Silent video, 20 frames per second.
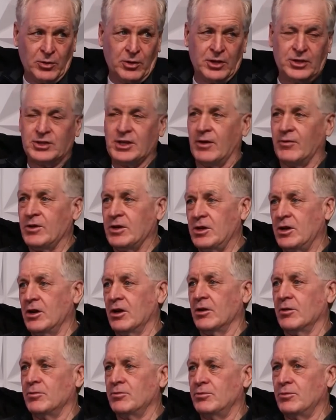do this every
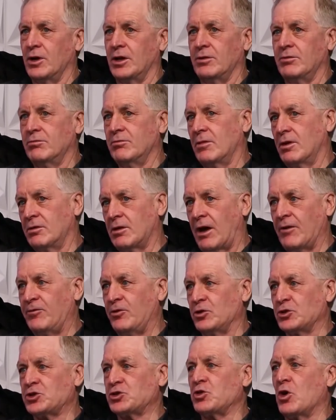year, but I
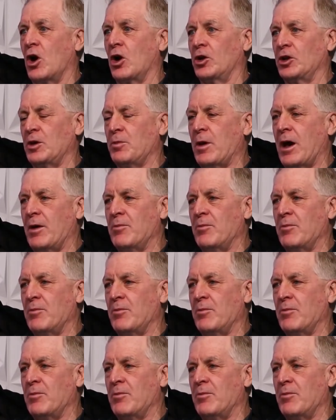feel strongly about